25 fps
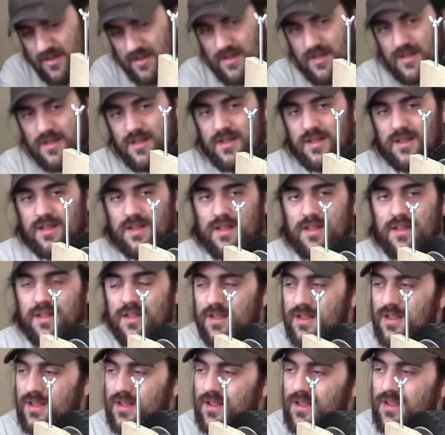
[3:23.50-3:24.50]

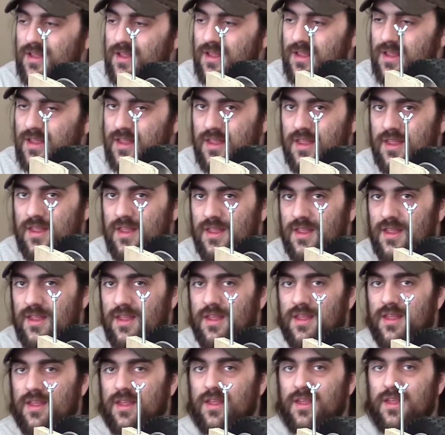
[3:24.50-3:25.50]

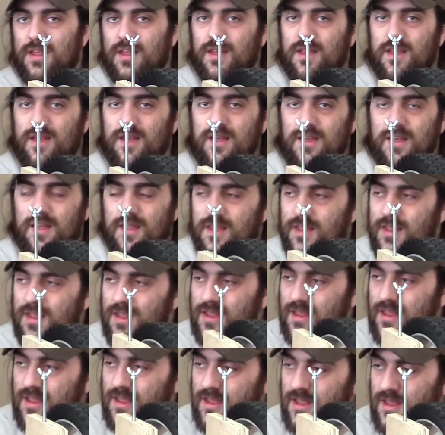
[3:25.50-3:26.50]

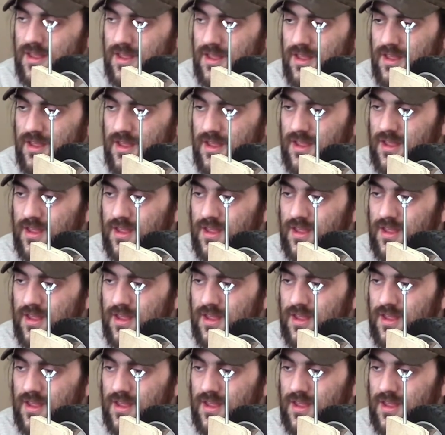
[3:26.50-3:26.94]
The person shown says nothing.